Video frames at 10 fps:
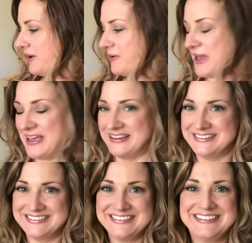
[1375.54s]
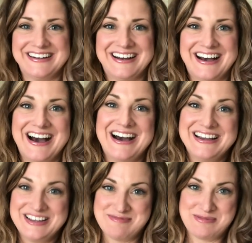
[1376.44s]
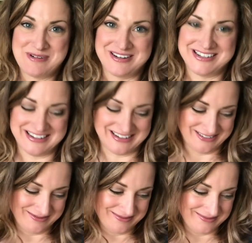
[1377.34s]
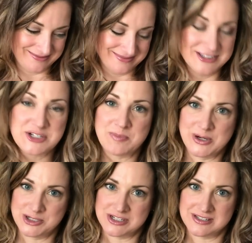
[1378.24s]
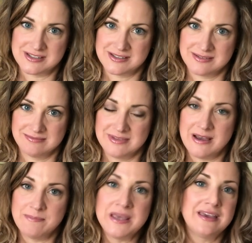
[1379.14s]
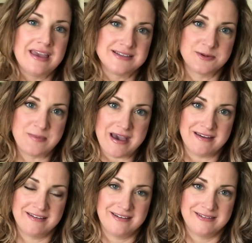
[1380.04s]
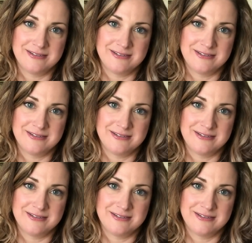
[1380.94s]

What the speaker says: Okay. I have been wanting to purchase a pink hazel bag